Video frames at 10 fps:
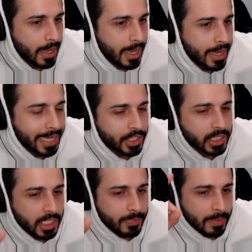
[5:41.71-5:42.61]
And I
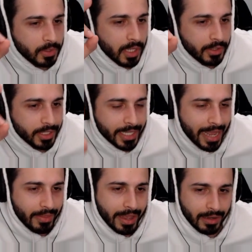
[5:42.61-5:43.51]
just need people to
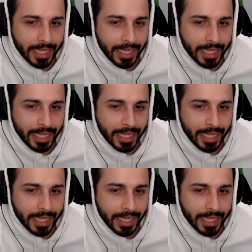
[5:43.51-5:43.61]
understand that.